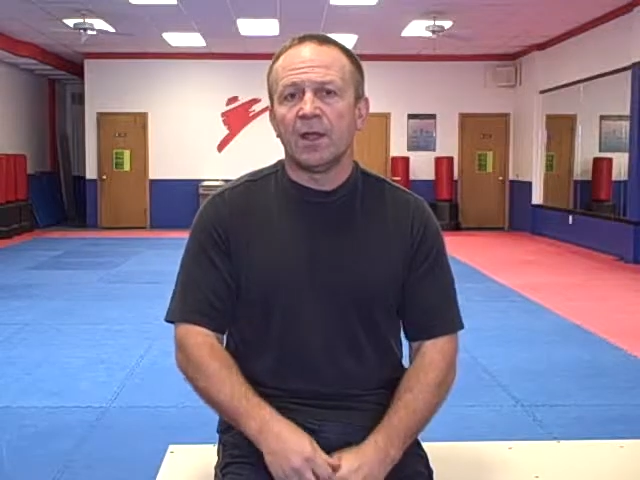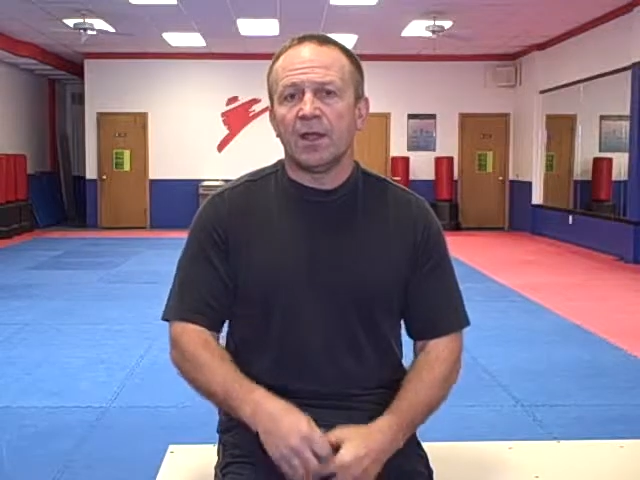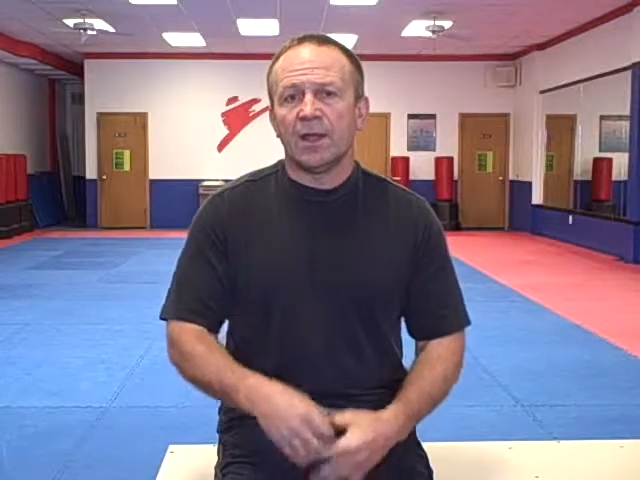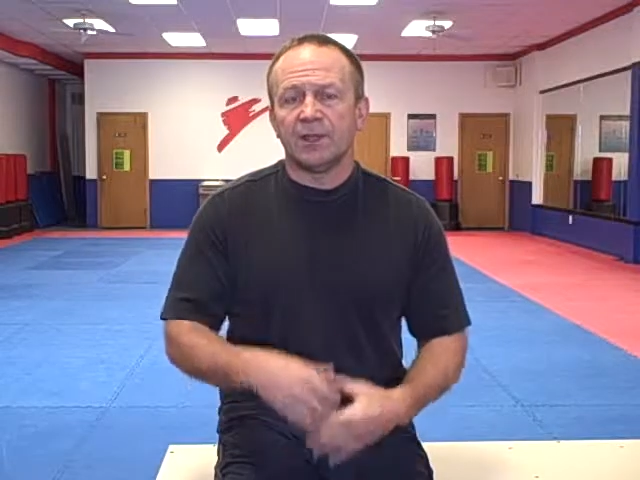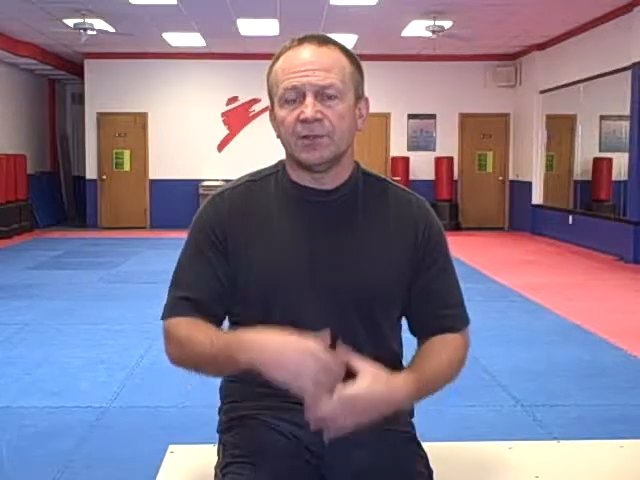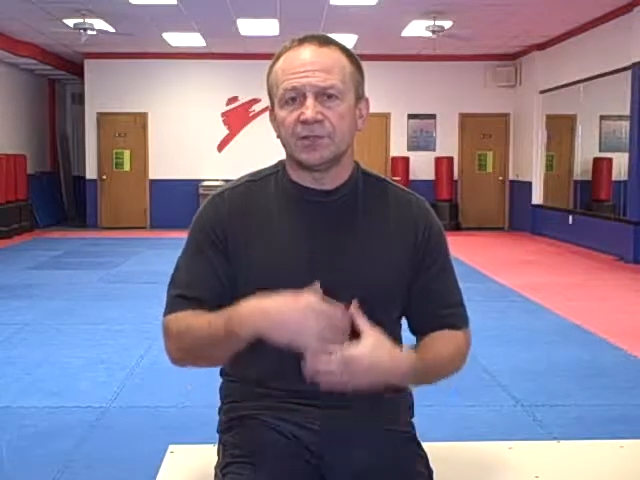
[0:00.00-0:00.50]

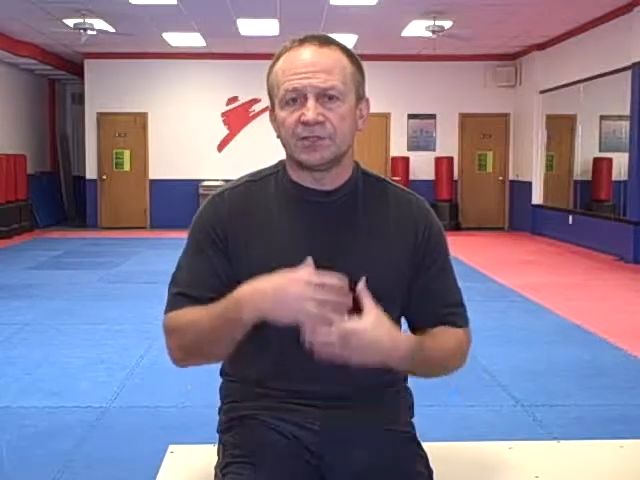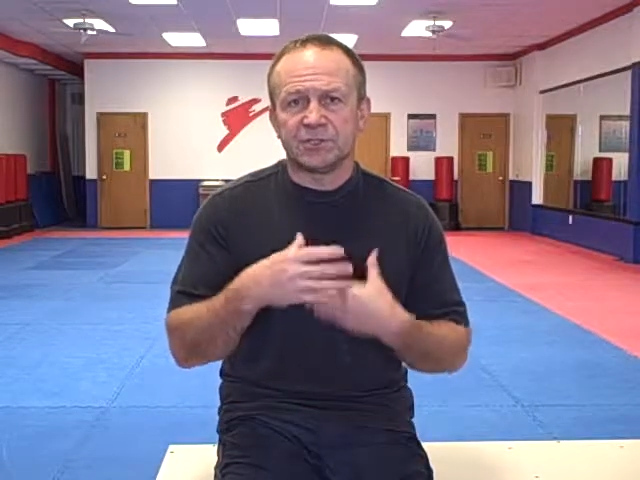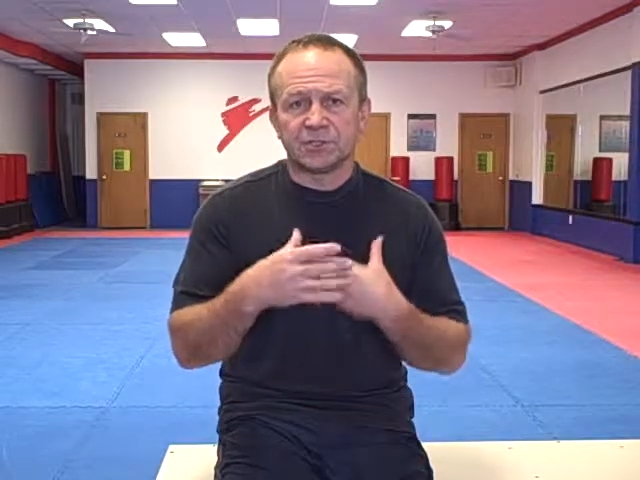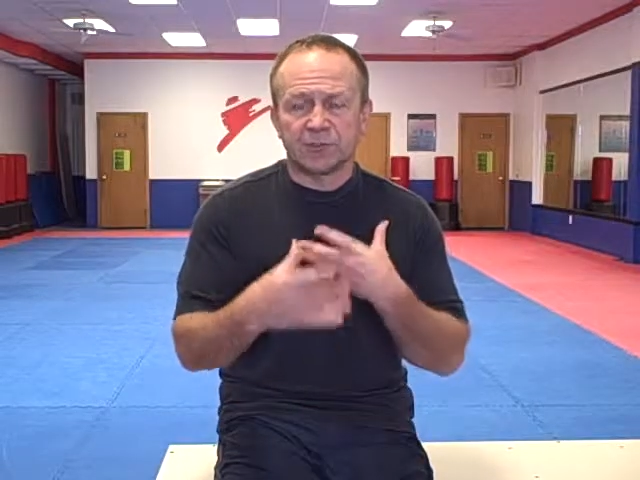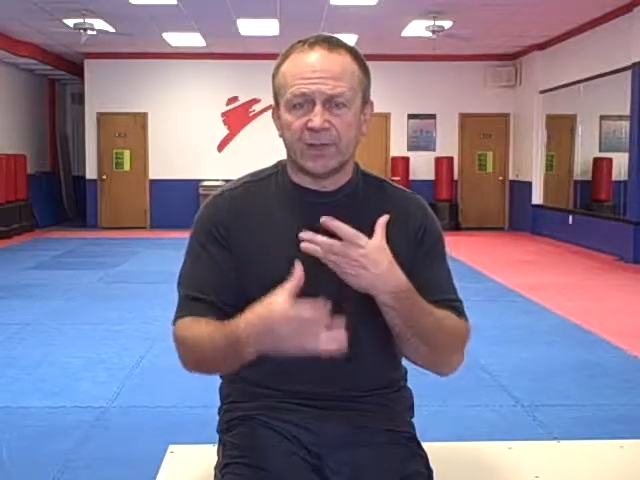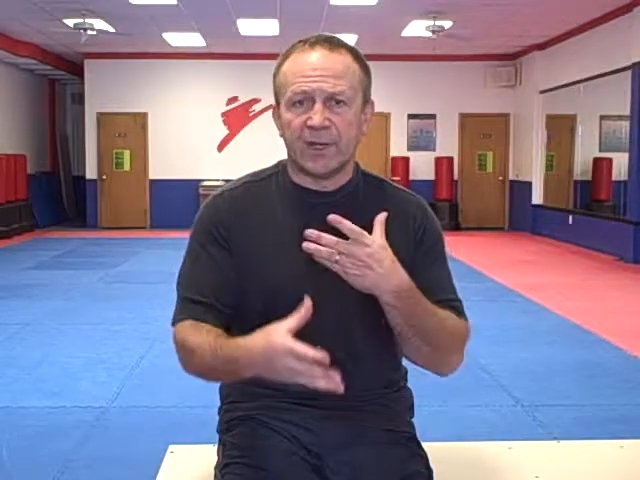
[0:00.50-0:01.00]
I used the
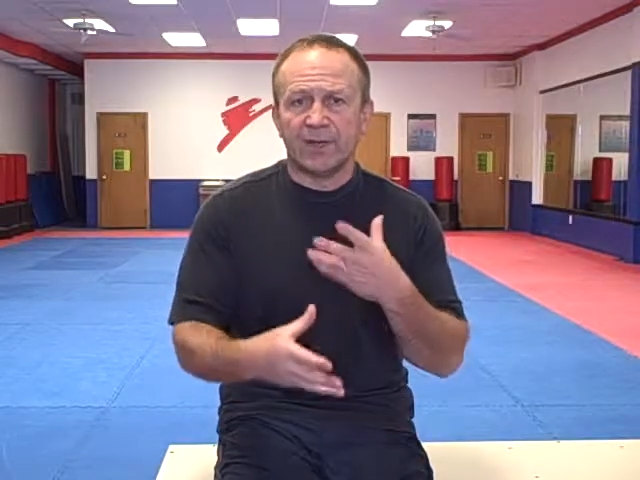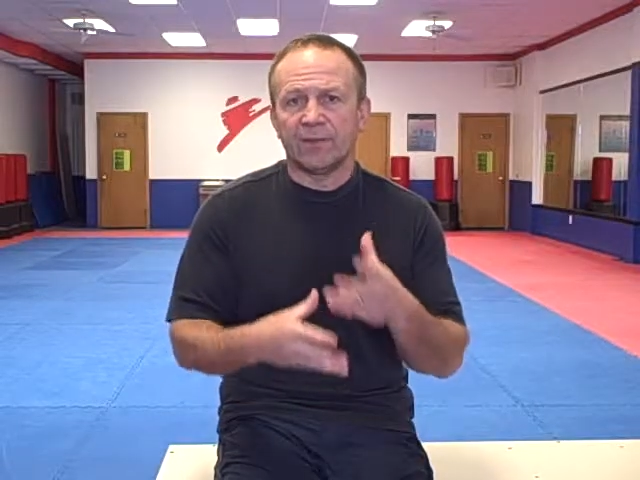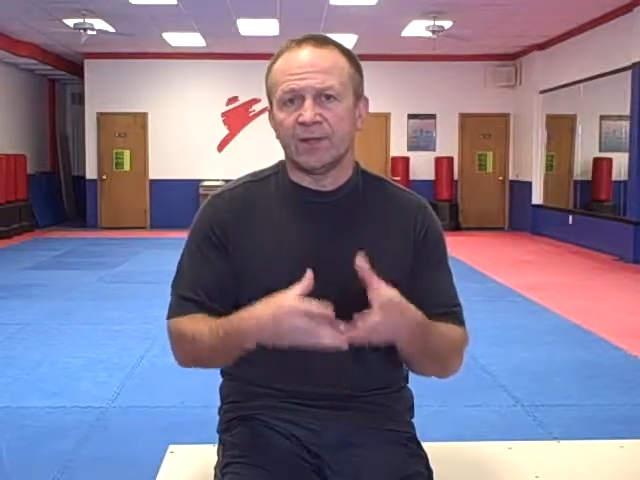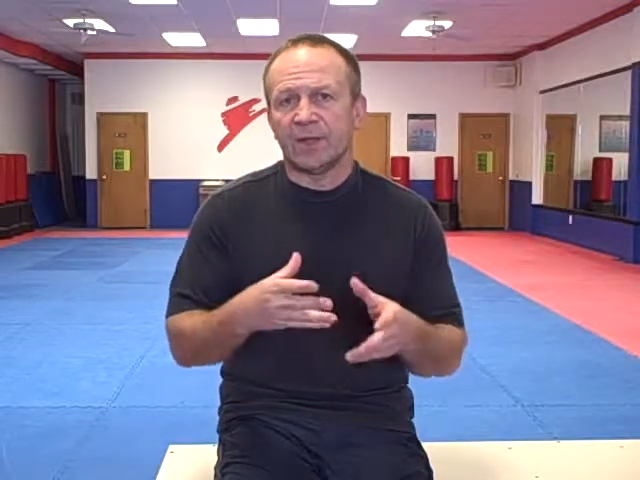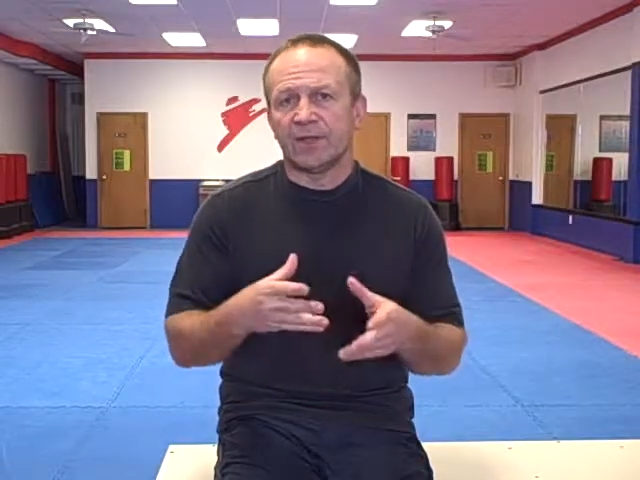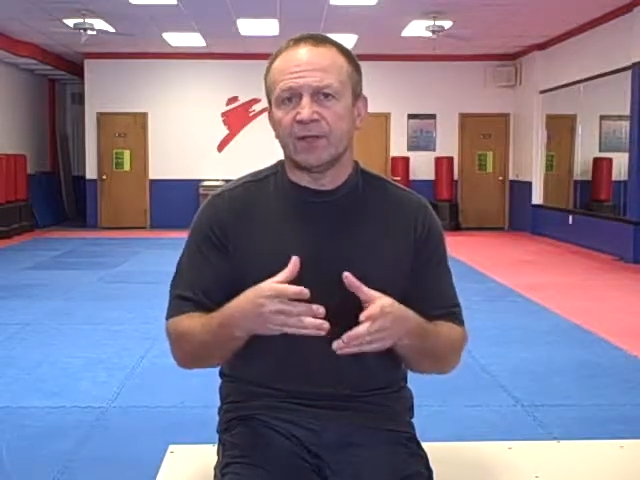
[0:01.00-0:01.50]
training
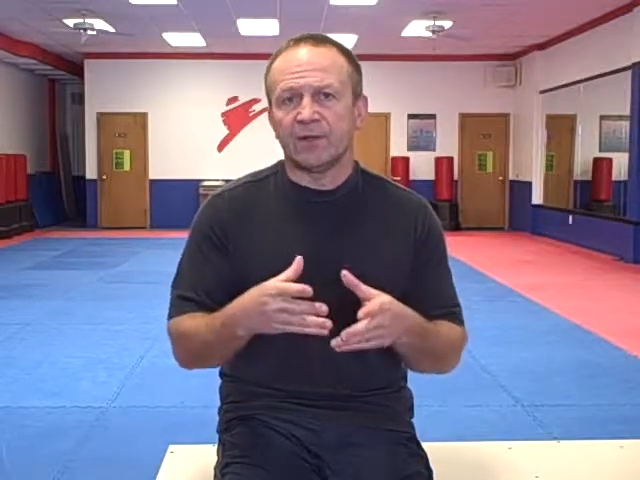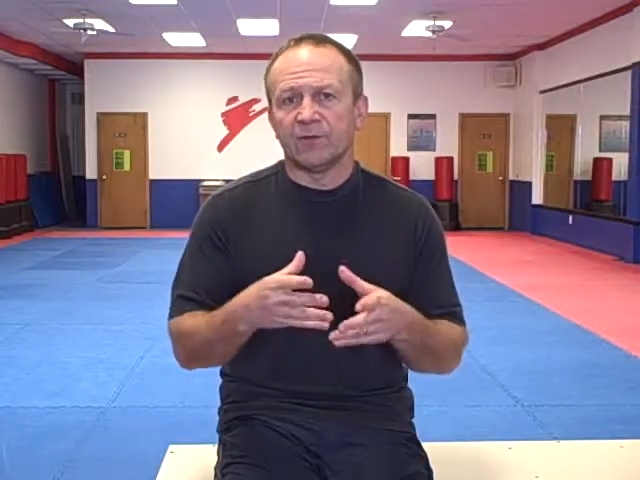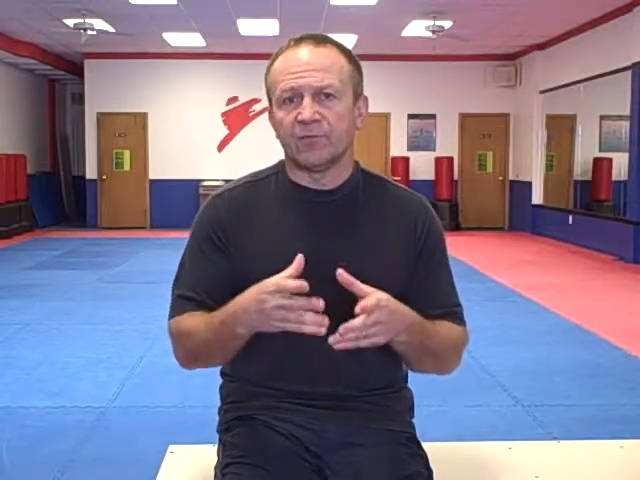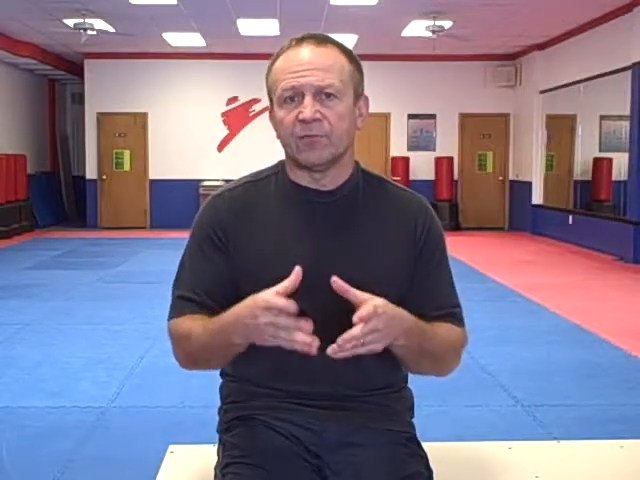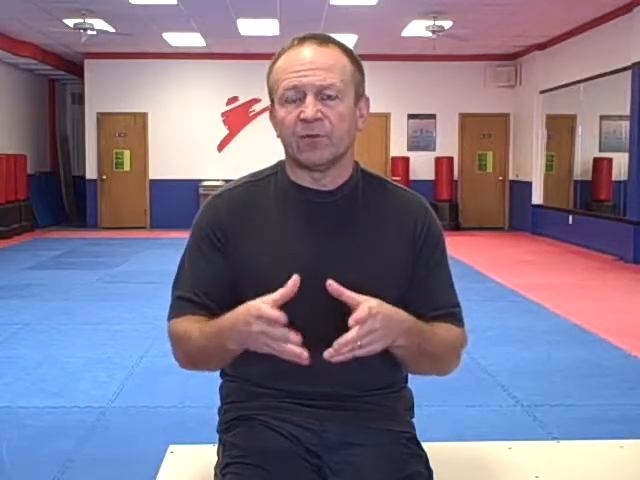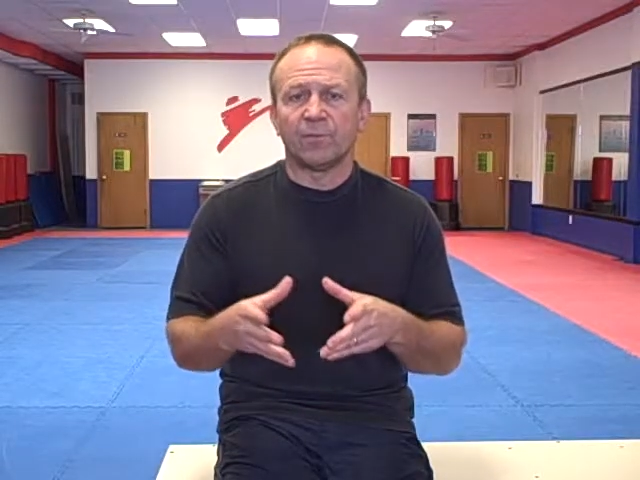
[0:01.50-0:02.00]
that I did in
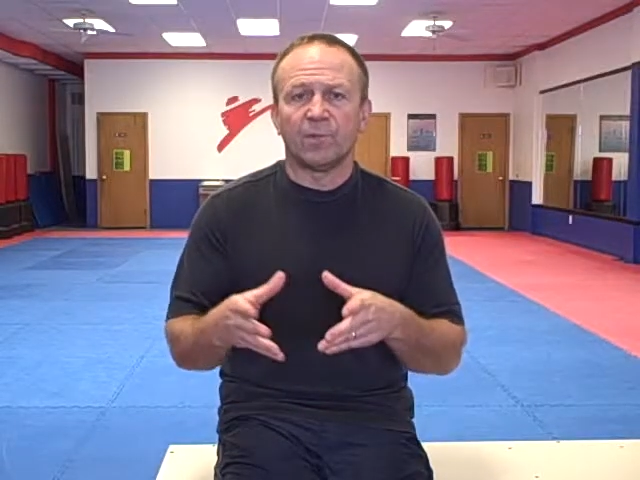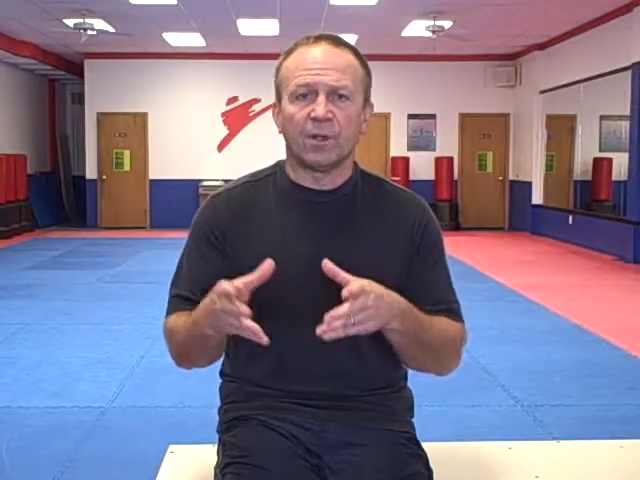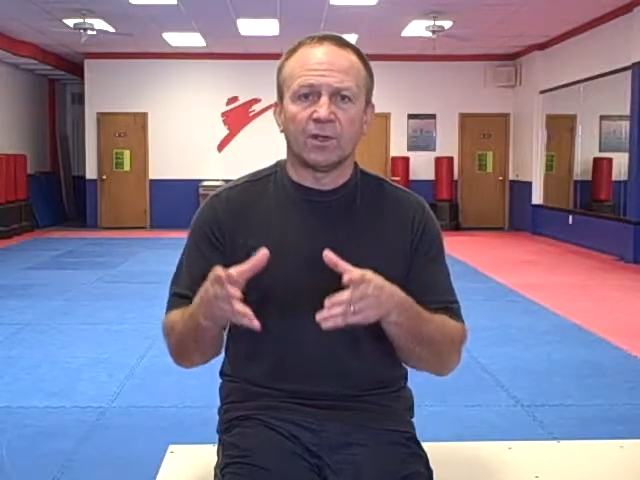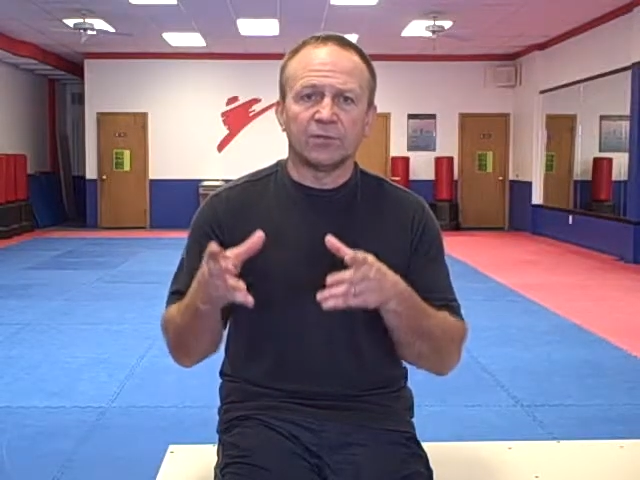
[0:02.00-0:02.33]
football